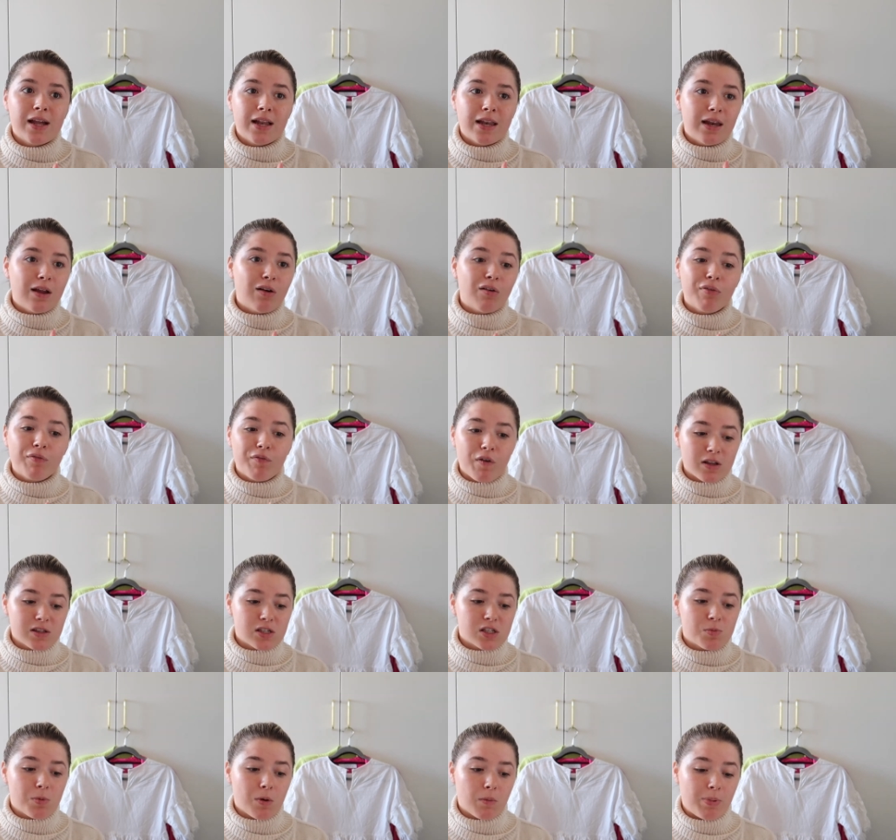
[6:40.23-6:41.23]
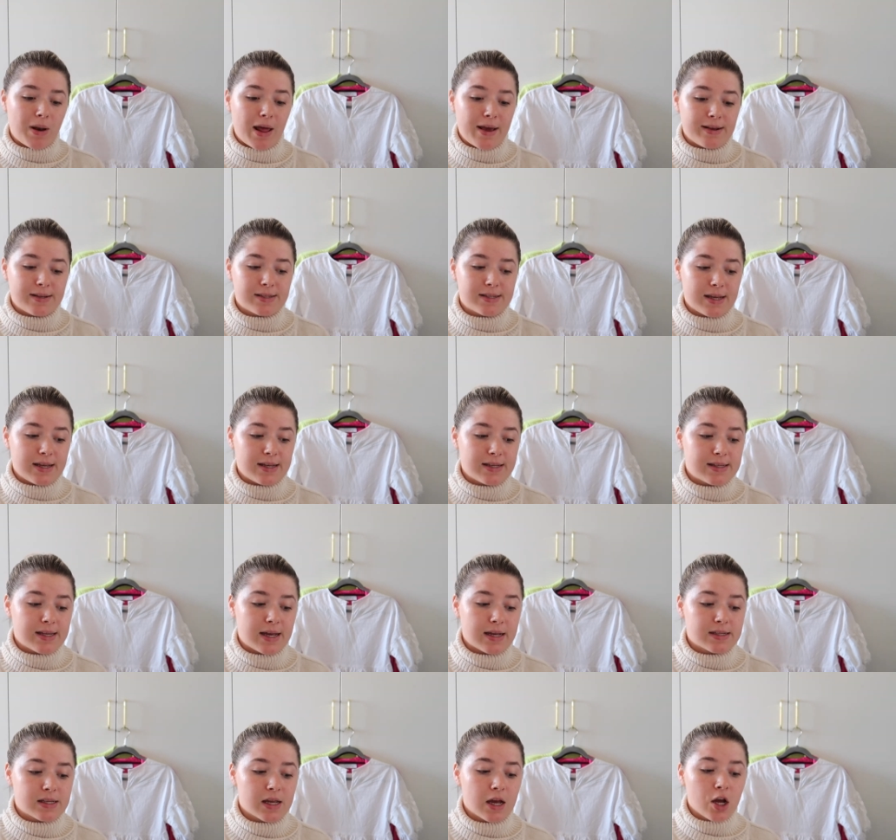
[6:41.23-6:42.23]
little fun spot places,
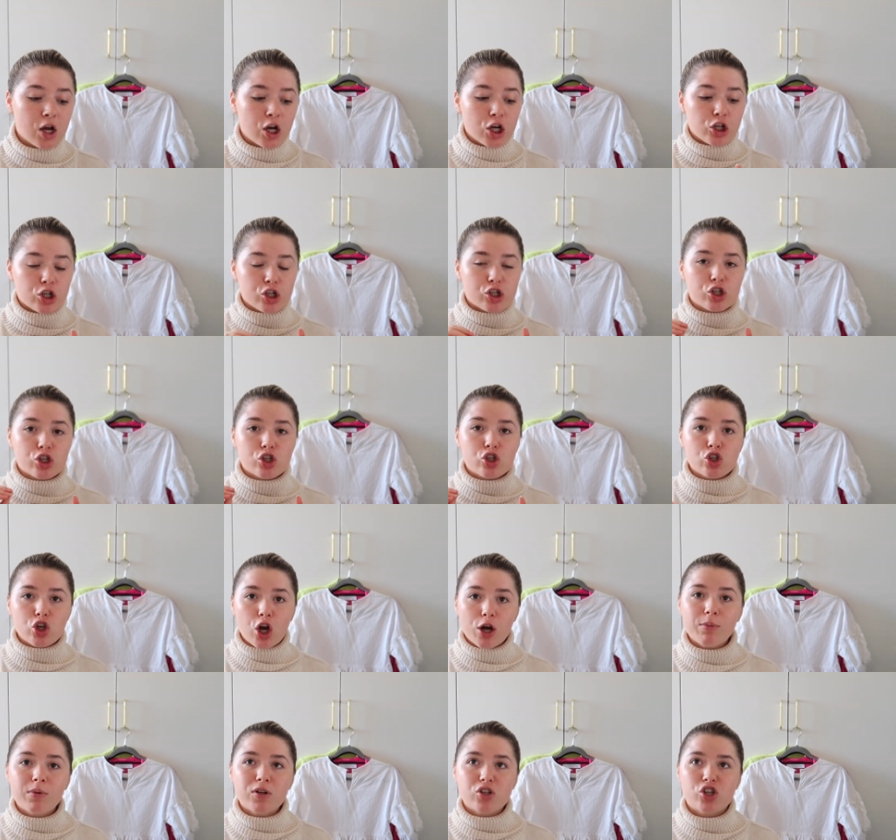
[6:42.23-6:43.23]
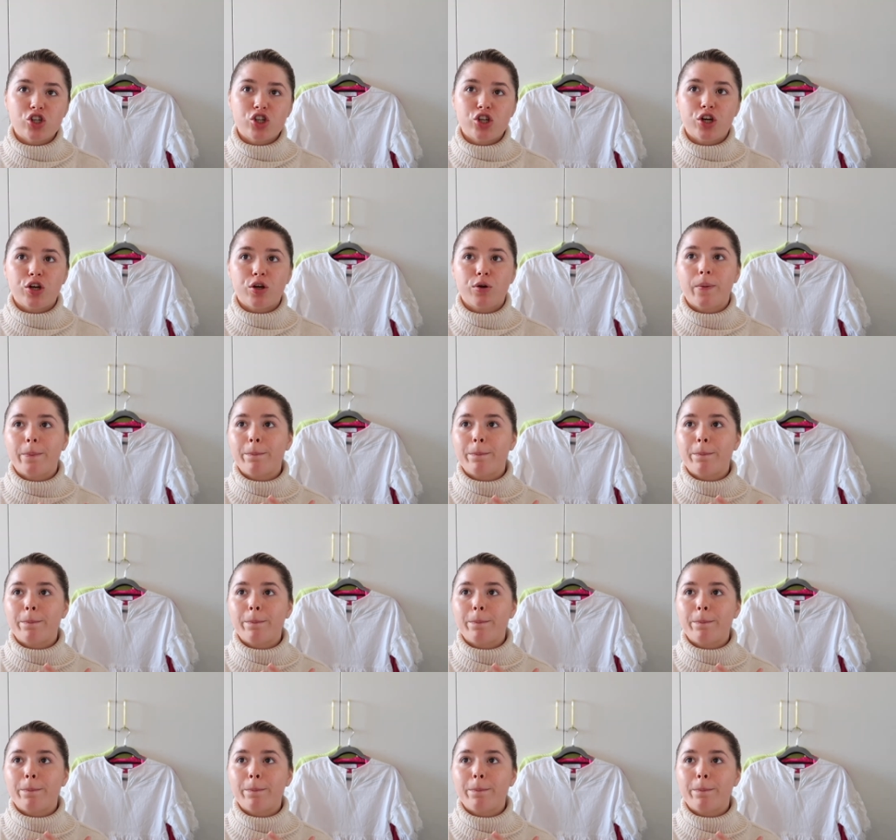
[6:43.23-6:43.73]
there's just so much to do,